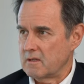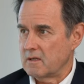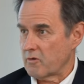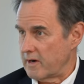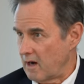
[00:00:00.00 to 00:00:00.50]
the
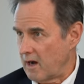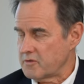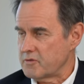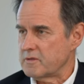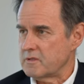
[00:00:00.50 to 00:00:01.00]
green
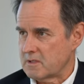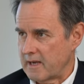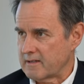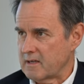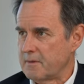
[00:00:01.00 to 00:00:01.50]
hydrogen
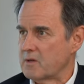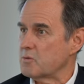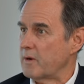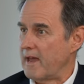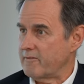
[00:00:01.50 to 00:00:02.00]
sector because we have